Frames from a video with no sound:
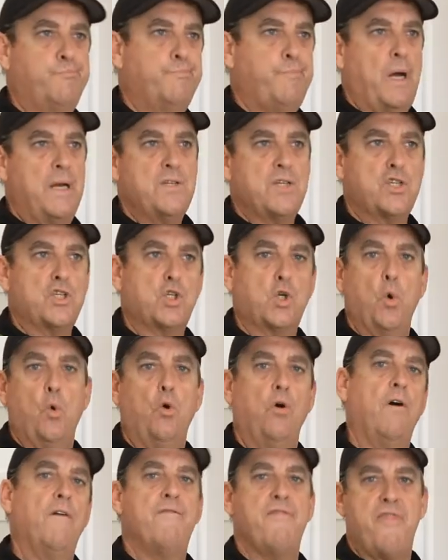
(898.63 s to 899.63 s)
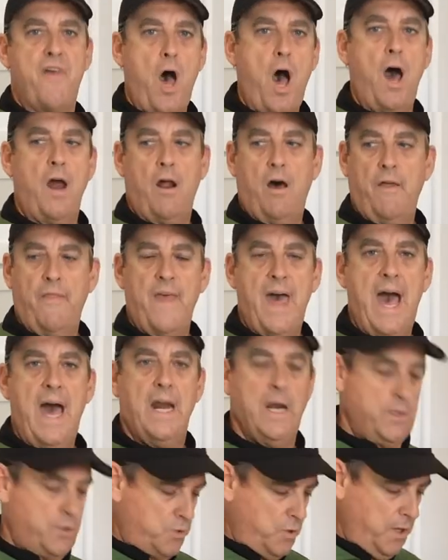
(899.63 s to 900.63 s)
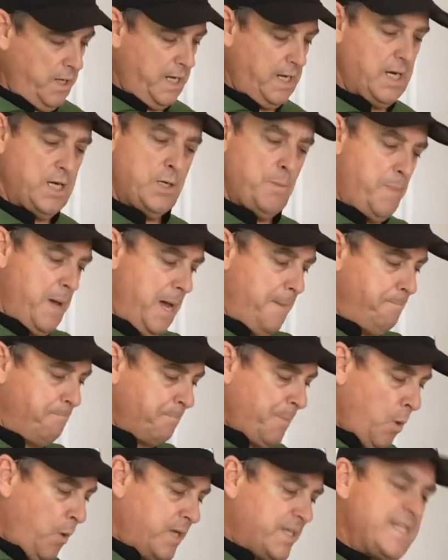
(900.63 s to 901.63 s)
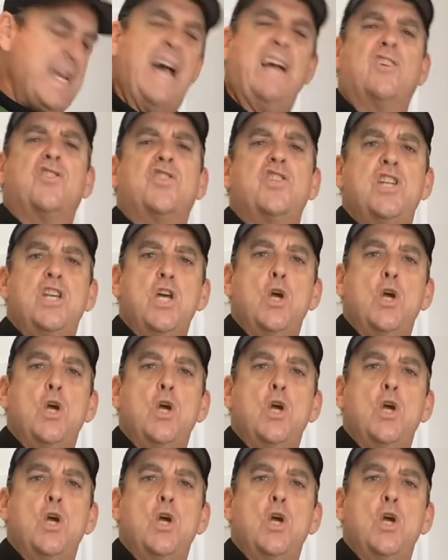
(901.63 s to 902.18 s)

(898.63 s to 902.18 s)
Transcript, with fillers: bunch of school of thought on that, and it's really going to depend what texture do